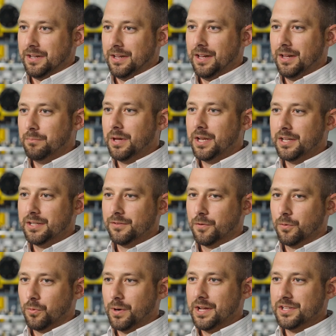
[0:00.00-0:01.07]
many
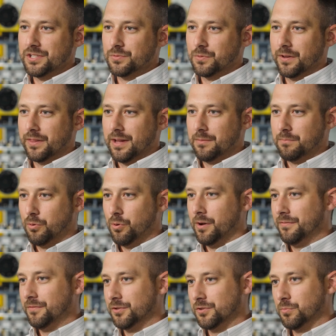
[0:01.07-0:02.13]
different ways where that employee
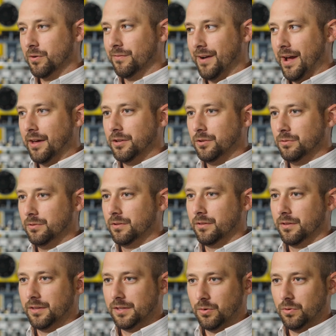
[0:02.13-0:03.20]
feels more valued
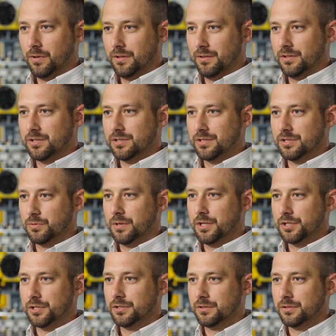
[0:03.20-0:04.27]
than they would in this situation.